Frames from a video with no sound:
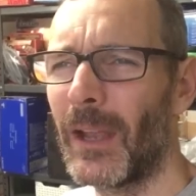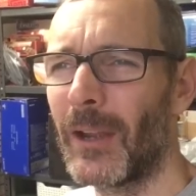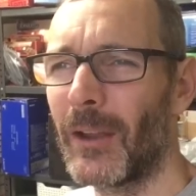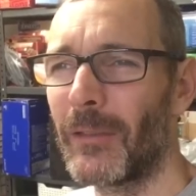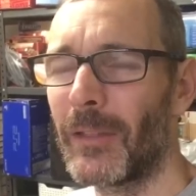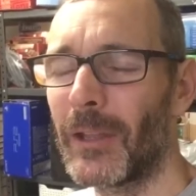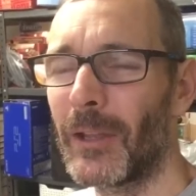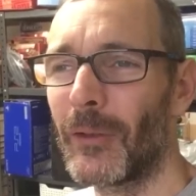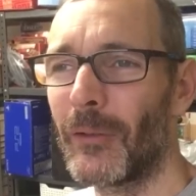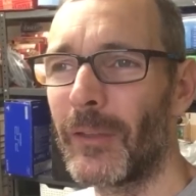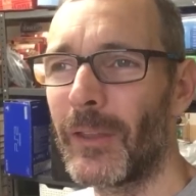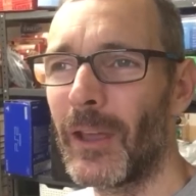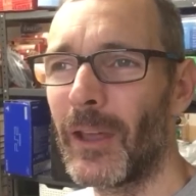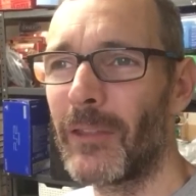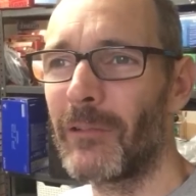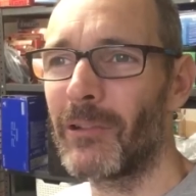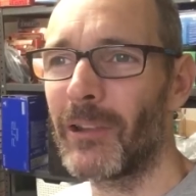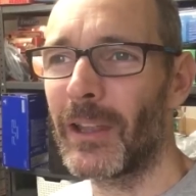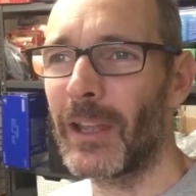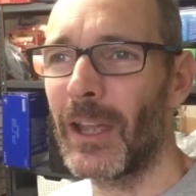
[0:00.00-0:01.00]
I think on the
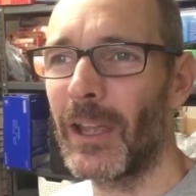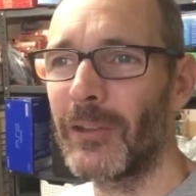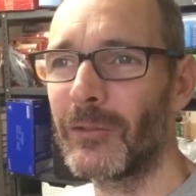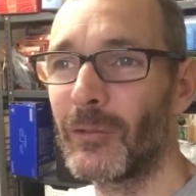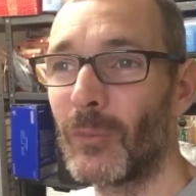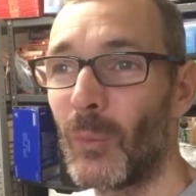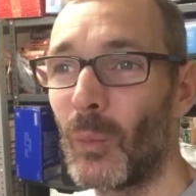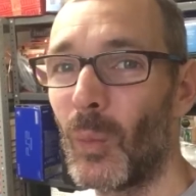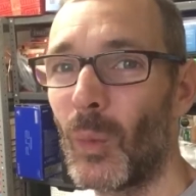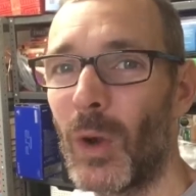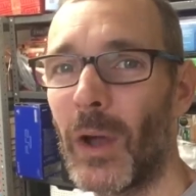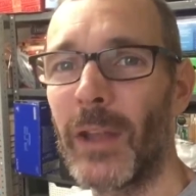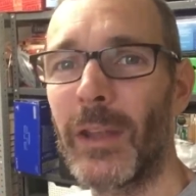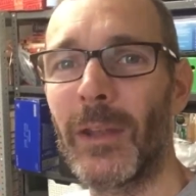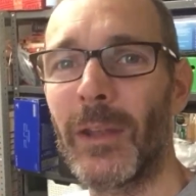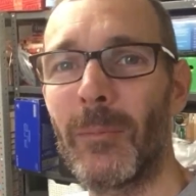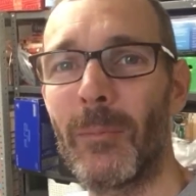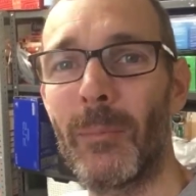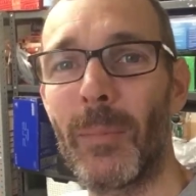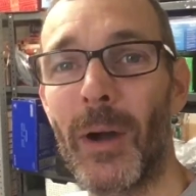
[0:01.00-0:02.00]
other occasion,
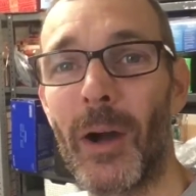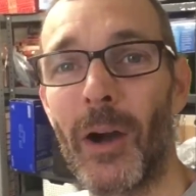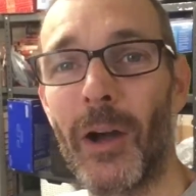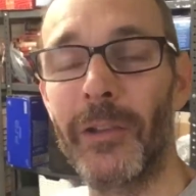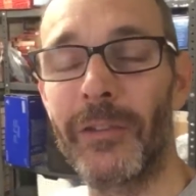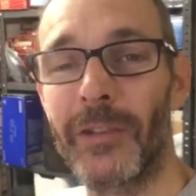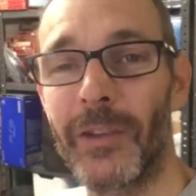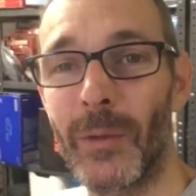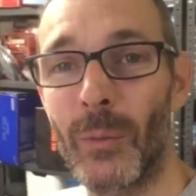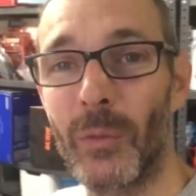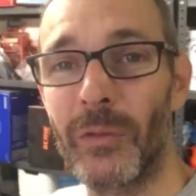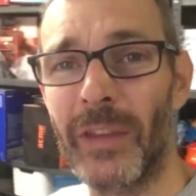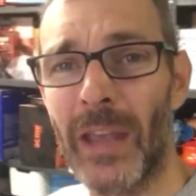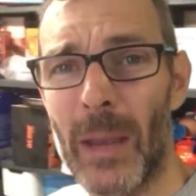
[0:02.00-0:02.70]
one party was